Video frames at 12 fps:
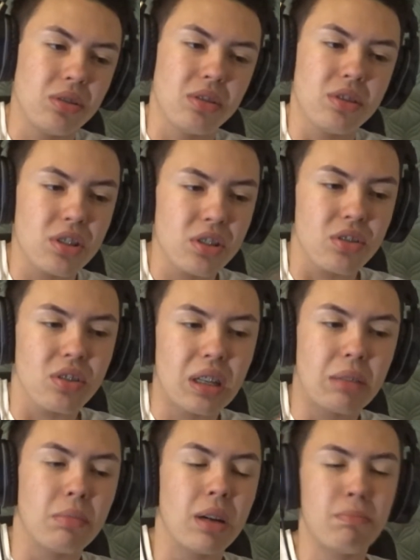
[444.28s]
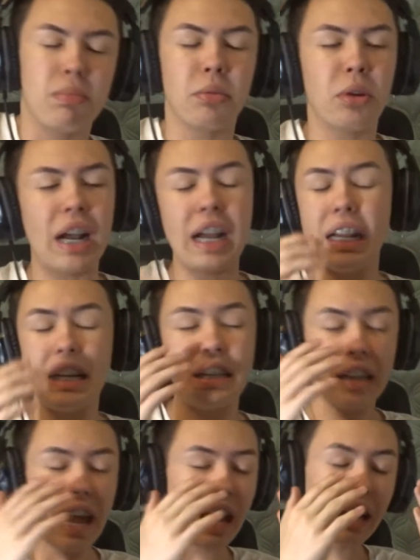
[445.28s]
just like my brain
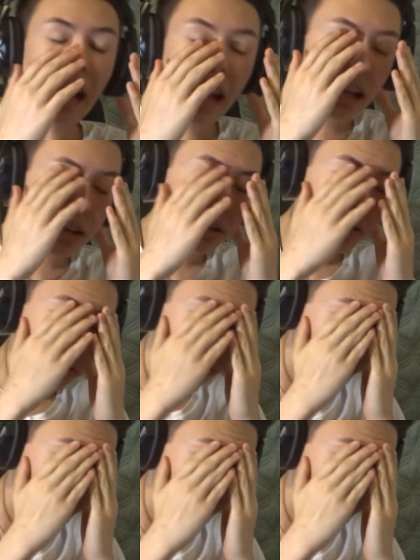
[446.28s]
can't handle